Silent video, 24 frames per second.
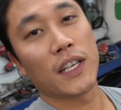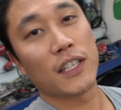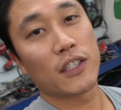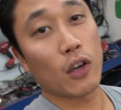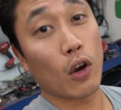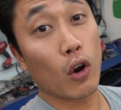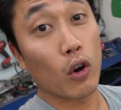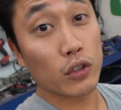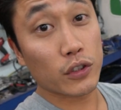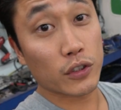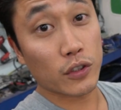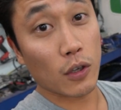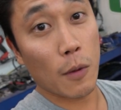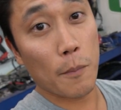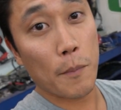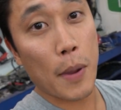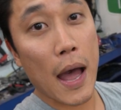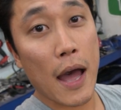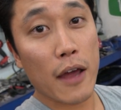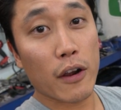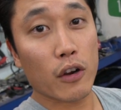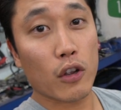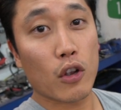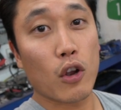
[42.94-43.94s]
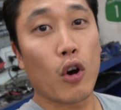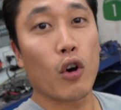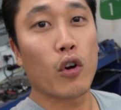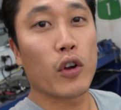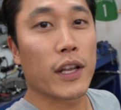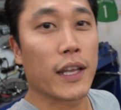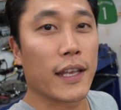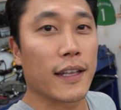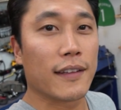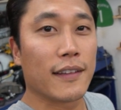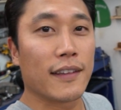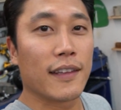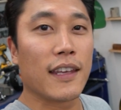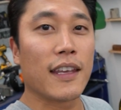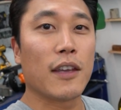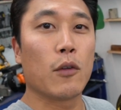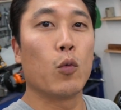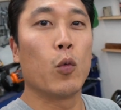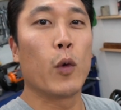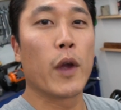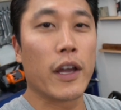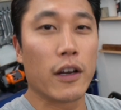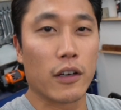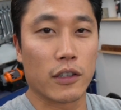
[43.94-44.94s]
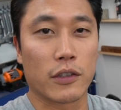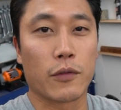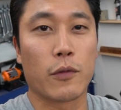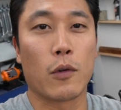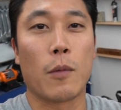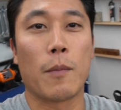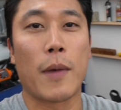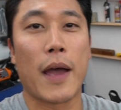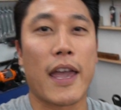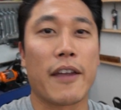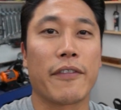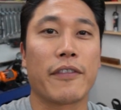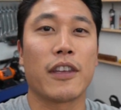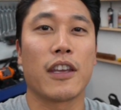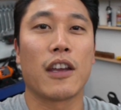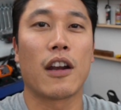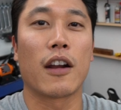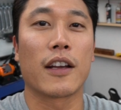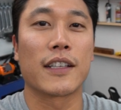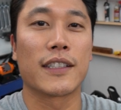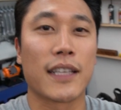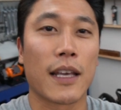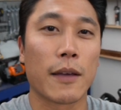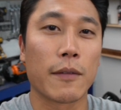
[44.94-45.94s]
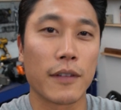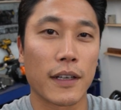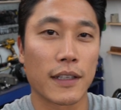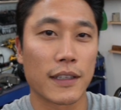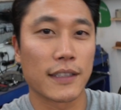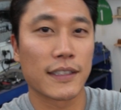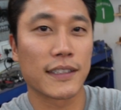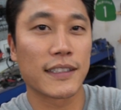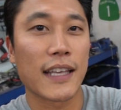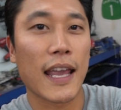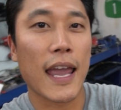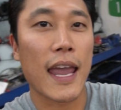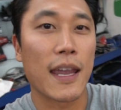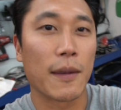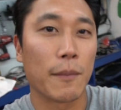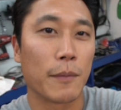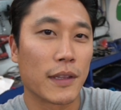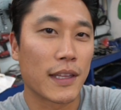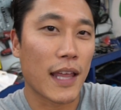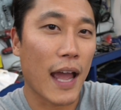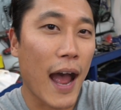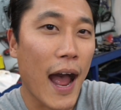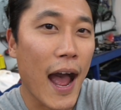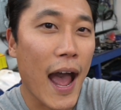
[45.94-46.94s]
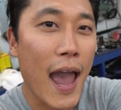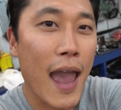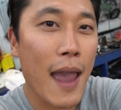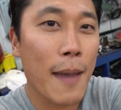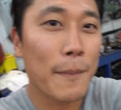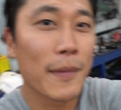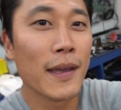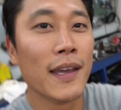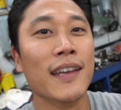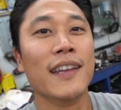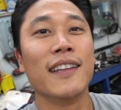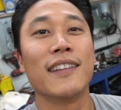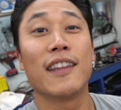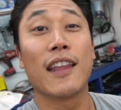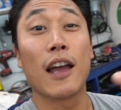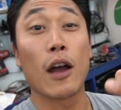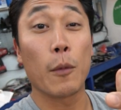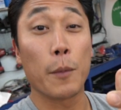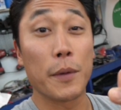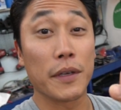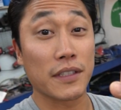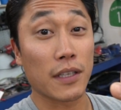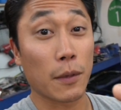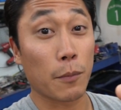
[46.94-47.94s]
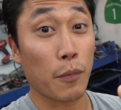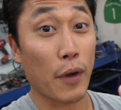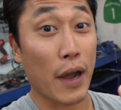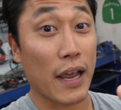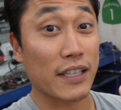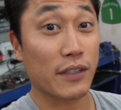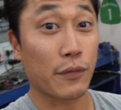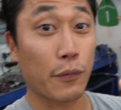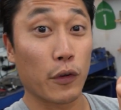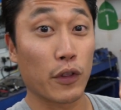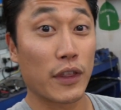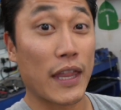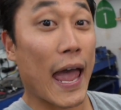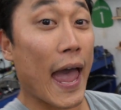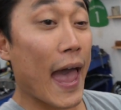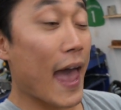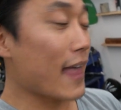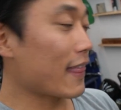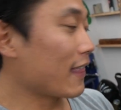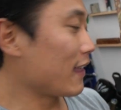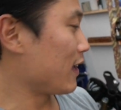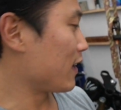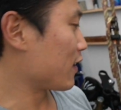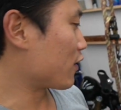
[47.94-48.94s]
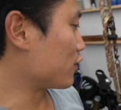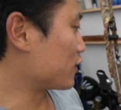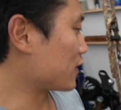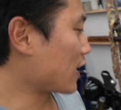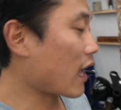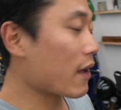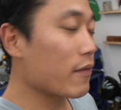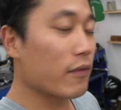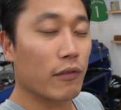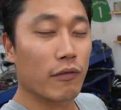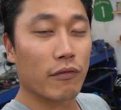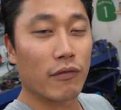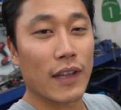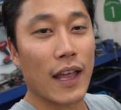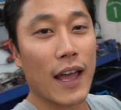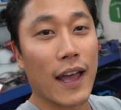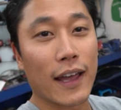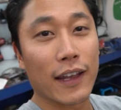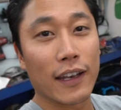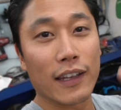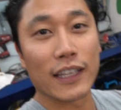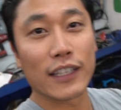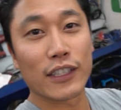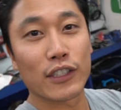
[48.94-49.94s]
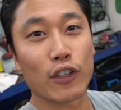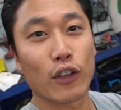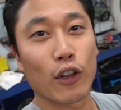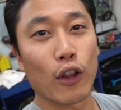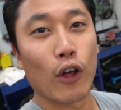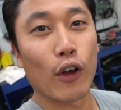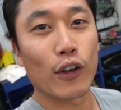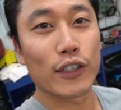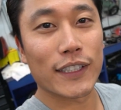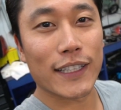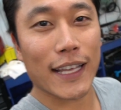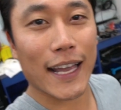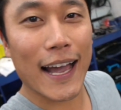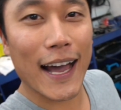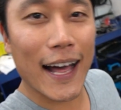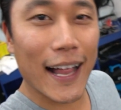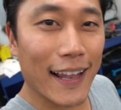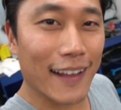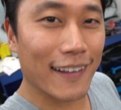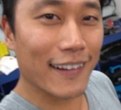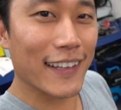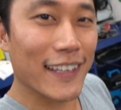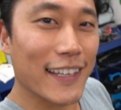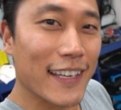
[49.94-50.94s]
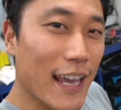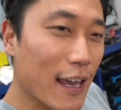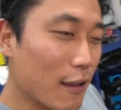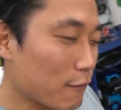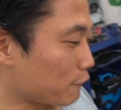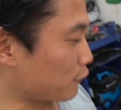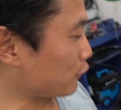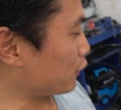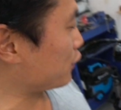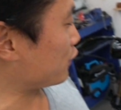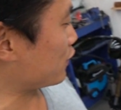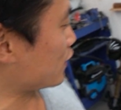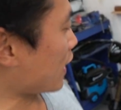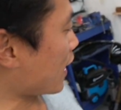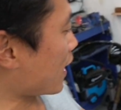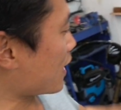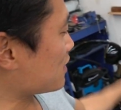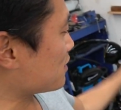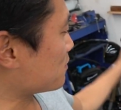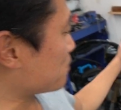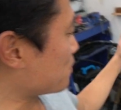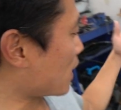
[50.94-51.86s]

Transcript: He's also powder coating the wheels for my FTRX7 at the same time. They'll be surprised for that because I haven't disclosed the color yet for you guys.